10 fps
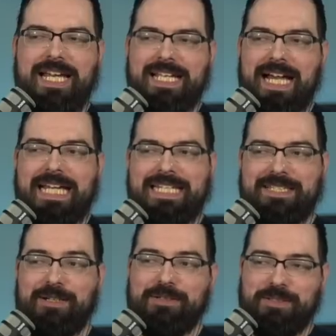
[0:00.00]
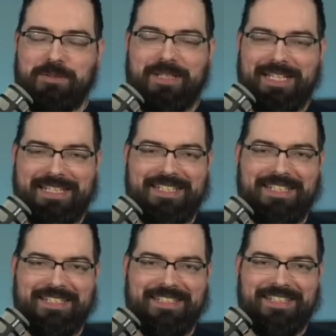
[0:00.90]
guide is also
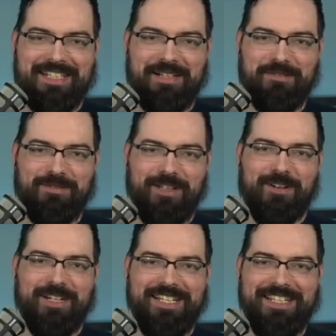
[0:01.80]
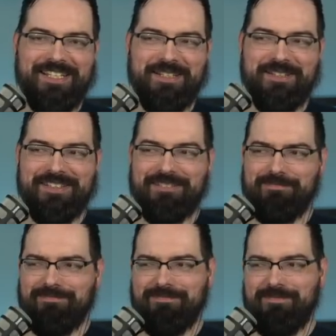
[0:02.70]
like very
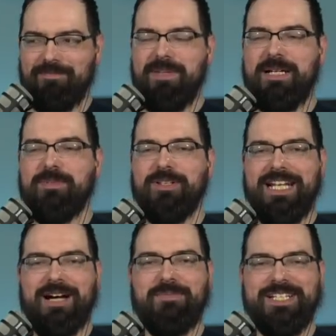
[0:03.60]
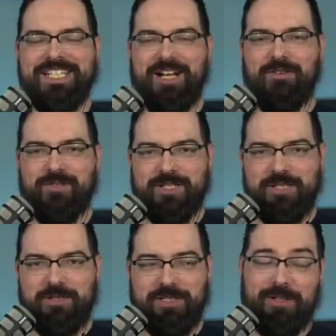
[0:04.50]
minimal in how much it offers
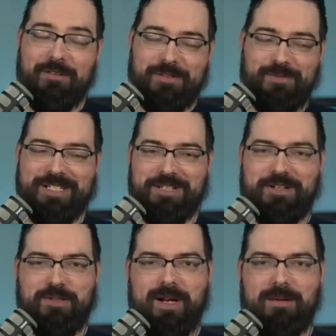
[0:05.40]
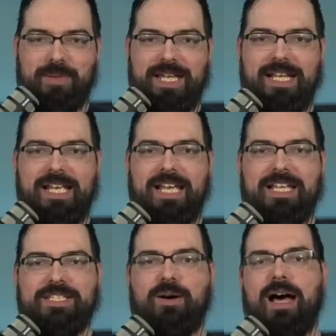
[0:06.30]
you. You still have to research quite a bit.
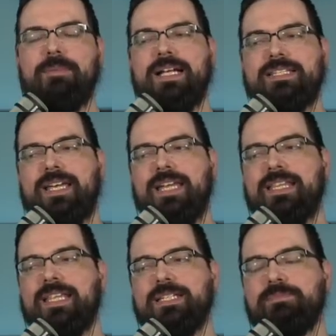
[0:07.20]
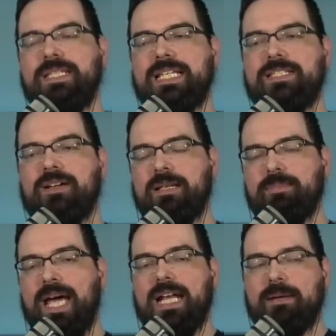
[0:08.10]
So I'm not saying that it's necessarily
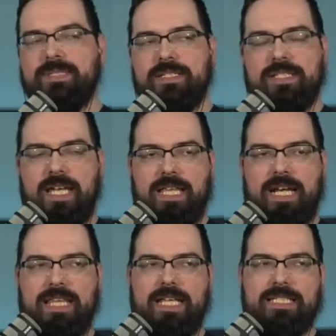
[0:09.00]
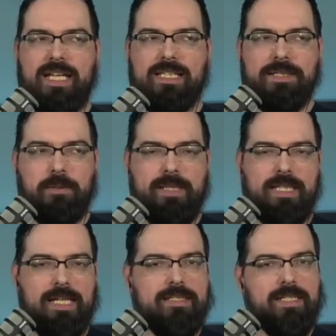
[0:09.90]
bad. I'm just saying that I think it's a little bit
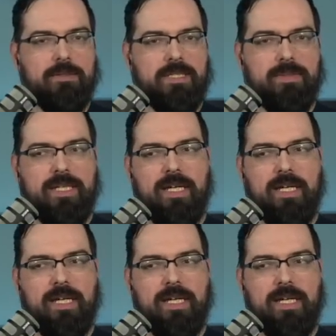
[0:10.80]
less than it used to be.